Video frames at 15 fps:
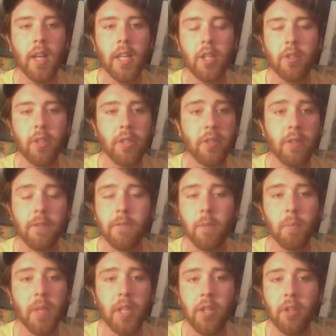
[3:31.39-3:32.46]
increase your
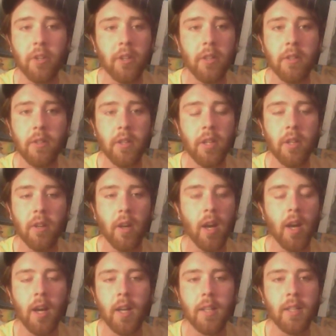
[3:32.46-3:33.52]

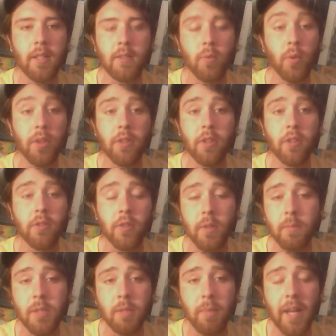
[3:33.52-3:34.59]
familiarness with your
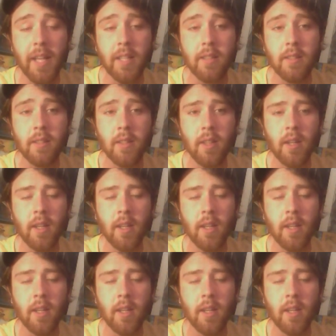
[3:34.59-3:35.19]
dream space.